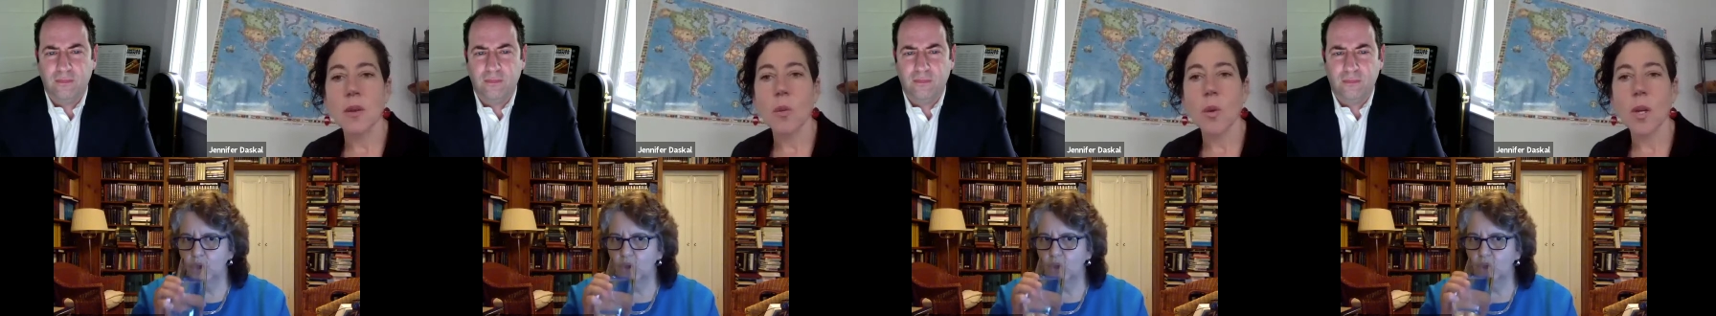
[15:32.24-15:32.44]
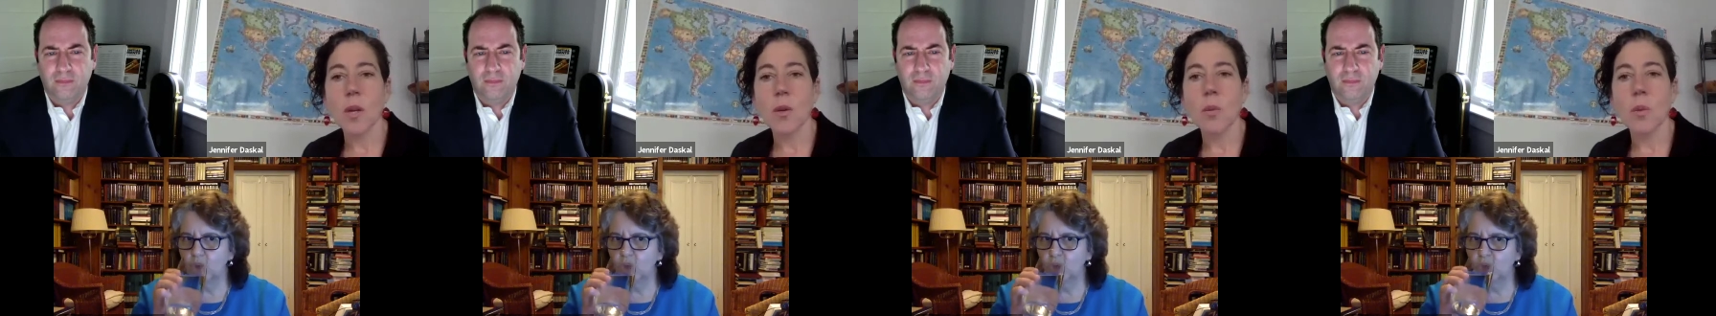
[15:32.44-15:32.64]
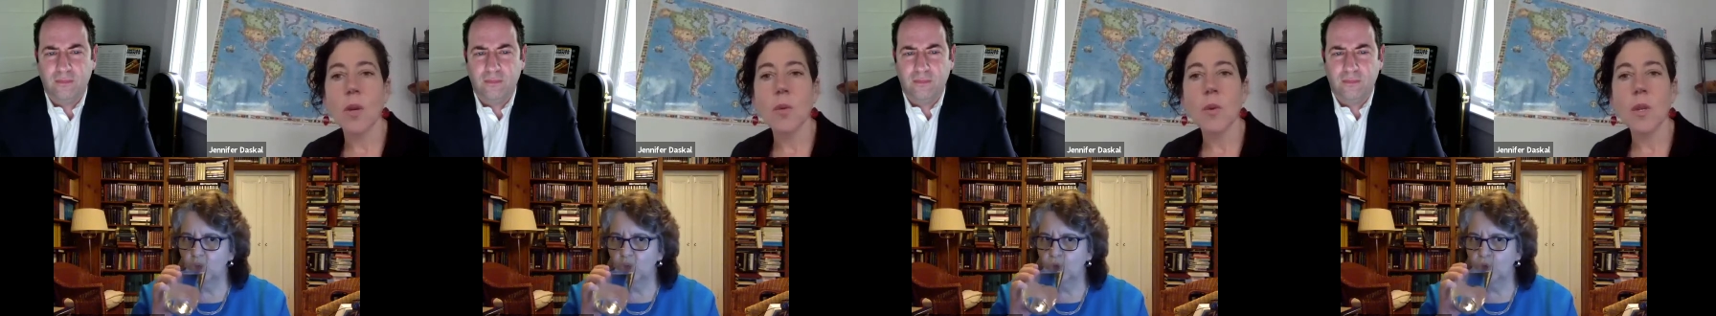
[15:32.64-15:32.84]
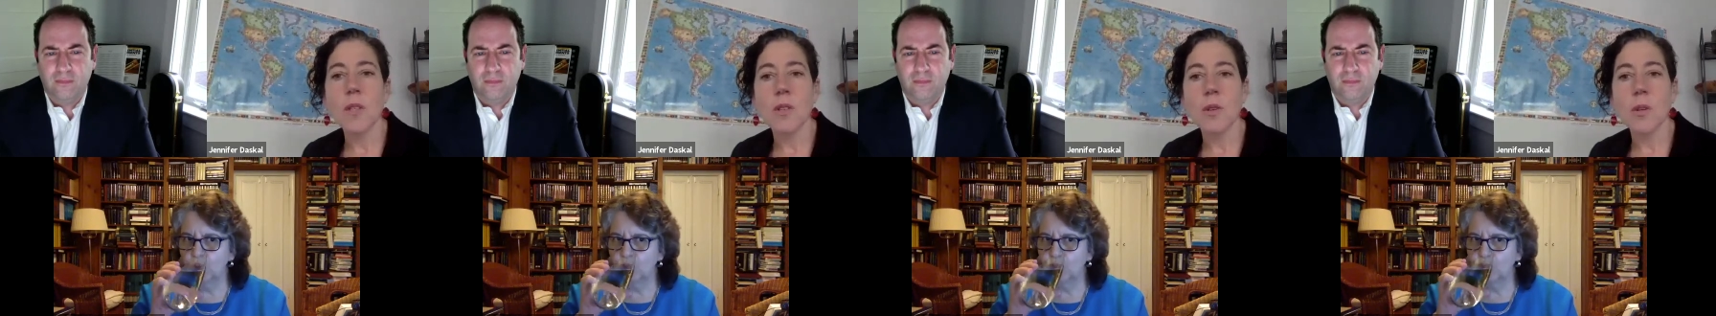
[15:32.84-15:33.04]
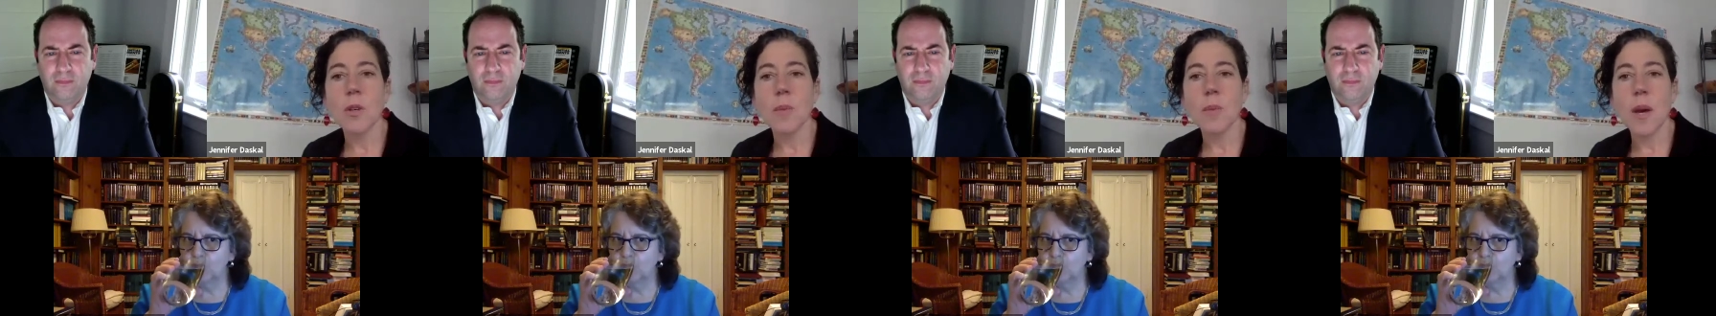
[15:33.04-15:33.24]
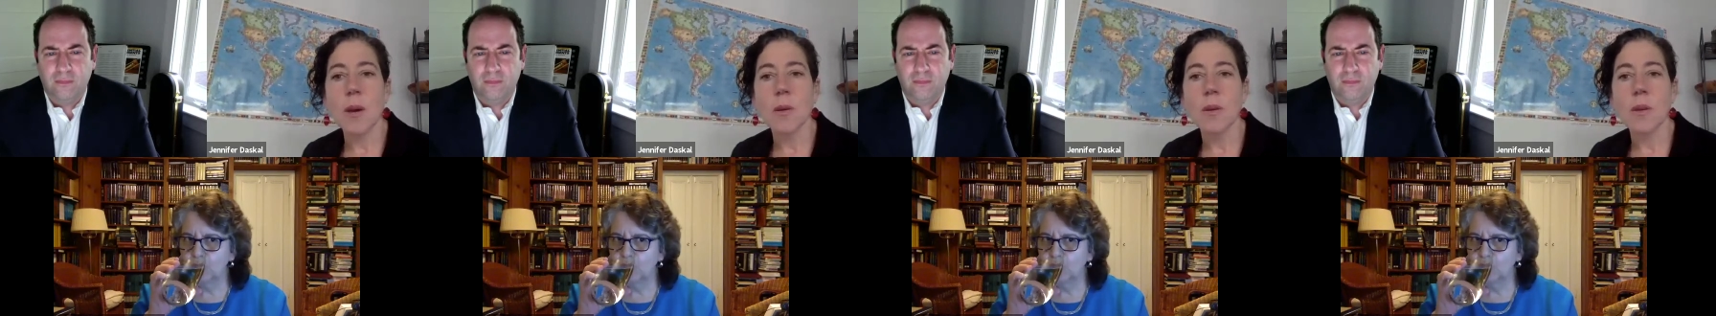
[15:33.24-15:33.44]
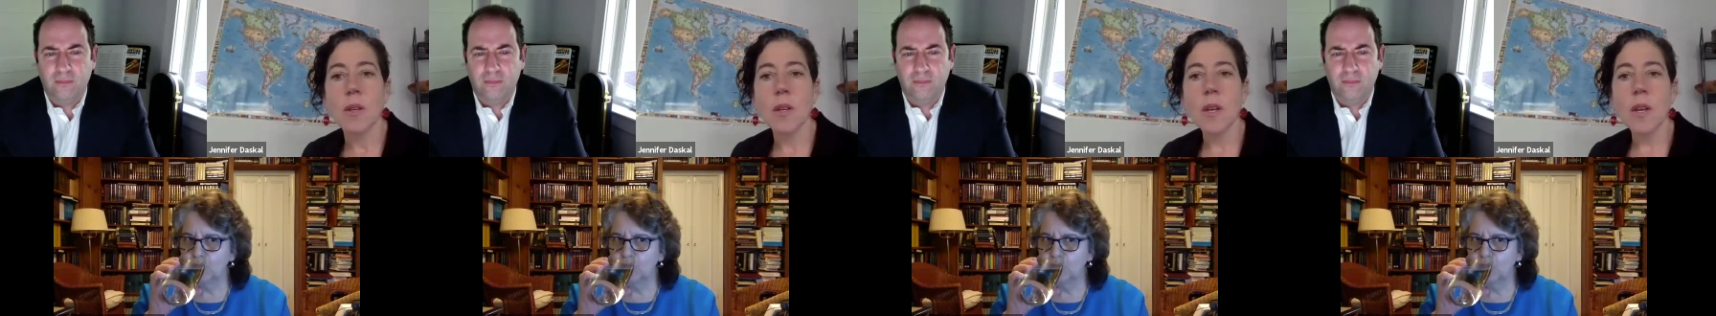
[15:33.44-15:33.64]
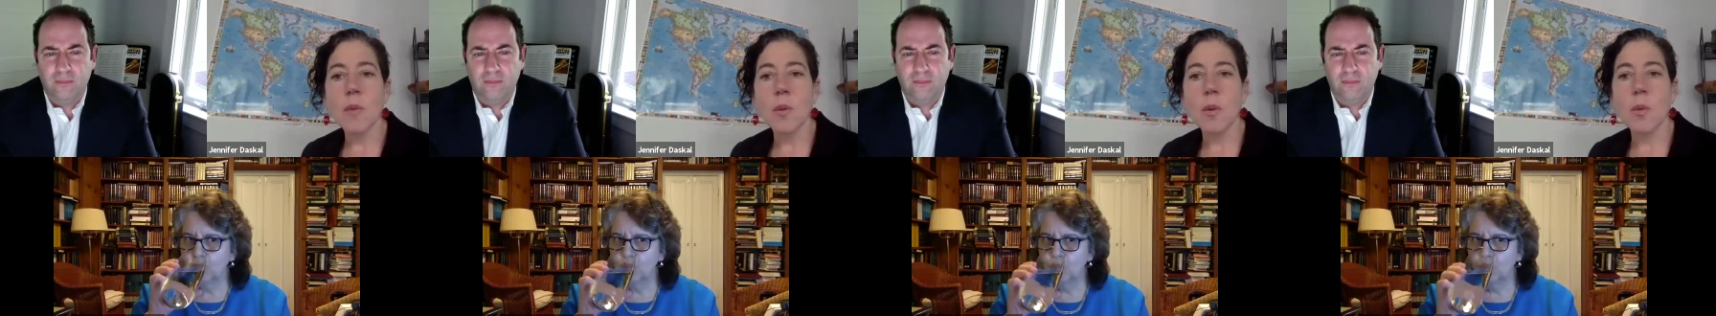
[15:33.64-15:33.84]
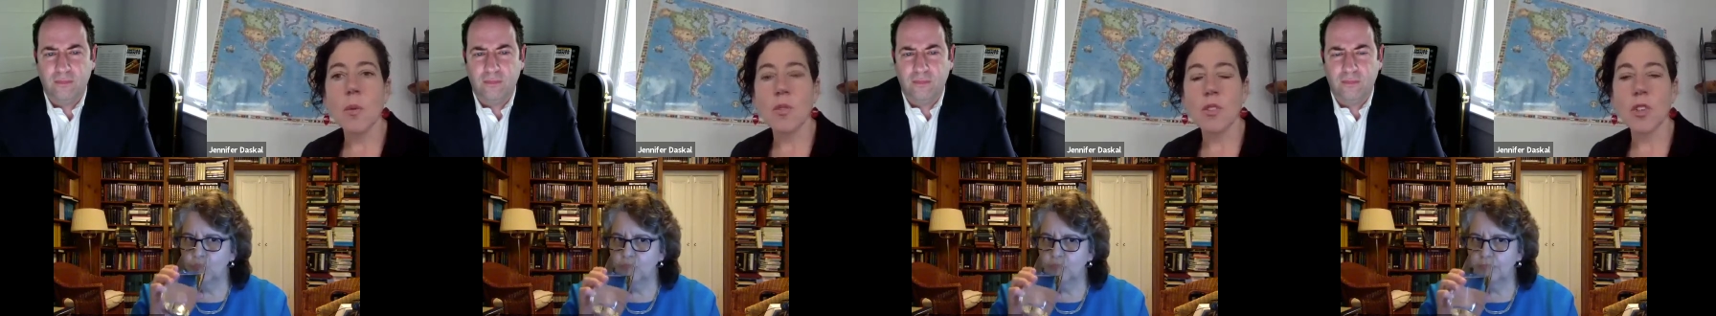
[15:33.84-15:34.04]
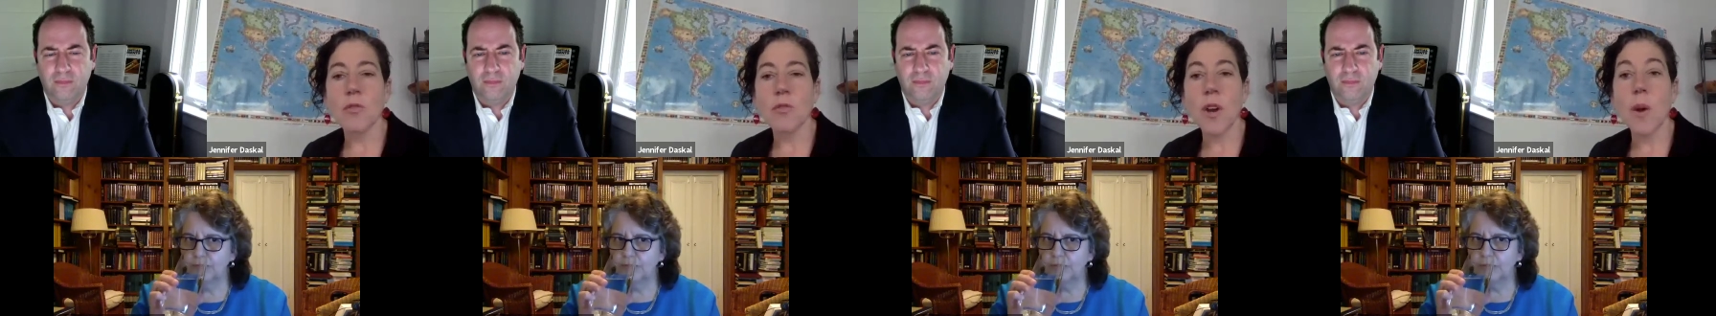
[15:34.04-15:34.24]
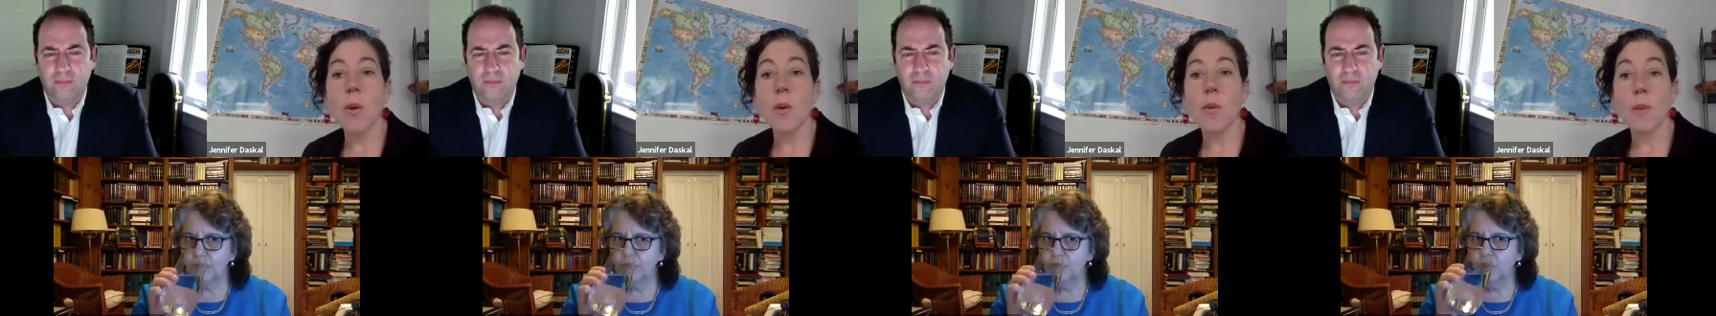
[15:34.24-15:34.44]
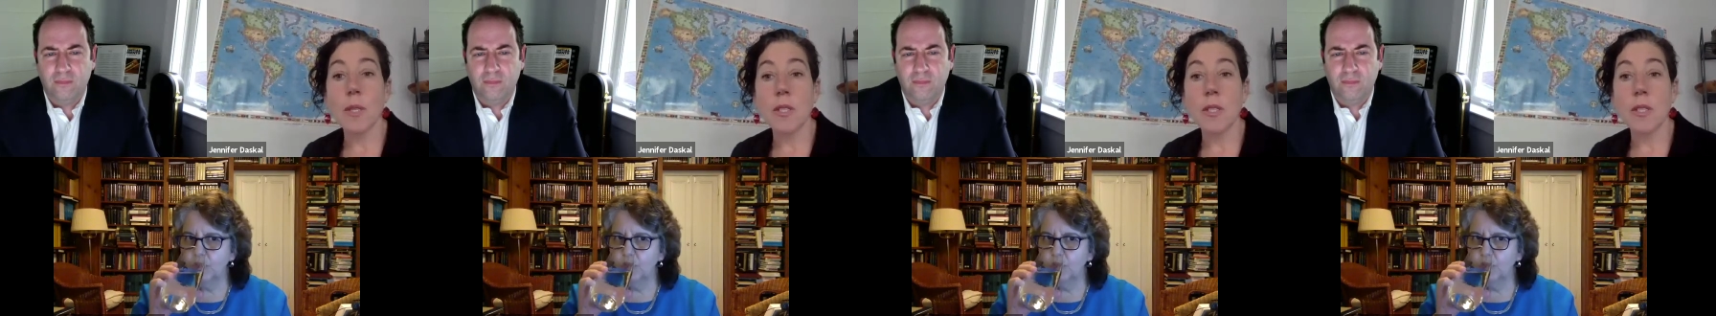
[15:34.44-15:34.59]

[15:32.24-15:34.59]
Speaker 1: What what do we do about so far we've been